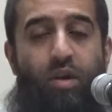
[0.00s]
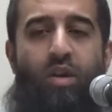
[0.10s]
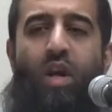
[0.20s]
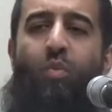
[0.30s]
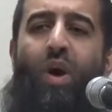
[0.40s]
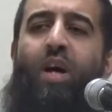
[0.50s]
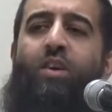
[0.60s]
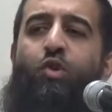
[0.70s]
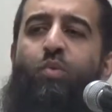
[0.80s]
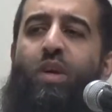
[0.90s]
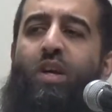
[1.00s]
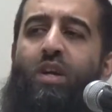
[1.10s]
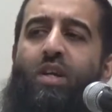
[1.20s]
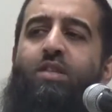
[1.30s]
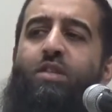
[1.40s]
Now, why do we
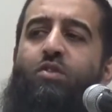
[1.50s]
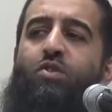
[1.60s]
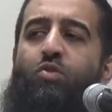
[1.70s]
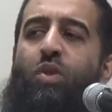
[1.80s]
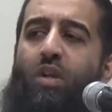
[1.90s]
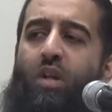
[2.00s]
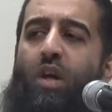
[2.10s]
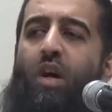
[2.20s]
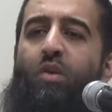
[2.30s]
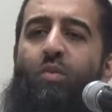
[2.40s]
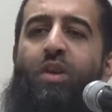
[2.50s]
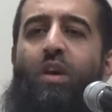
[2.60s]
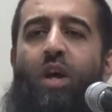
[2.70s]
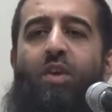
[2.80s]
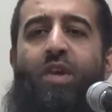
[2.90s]
listen to Allah when
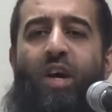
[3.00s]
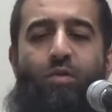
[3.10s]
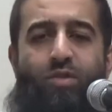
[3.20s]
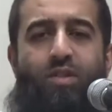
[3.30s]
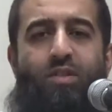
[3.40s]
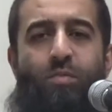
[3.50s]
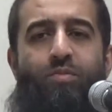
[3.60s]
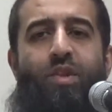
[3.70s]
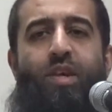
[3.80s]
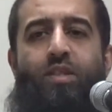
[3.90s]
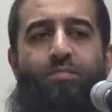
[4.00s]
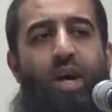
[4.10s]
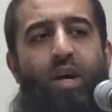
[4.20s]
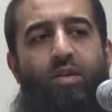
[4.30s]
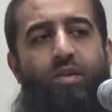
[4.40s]
Allah tells us something is
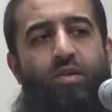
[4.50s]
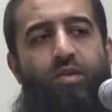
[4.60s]
bad?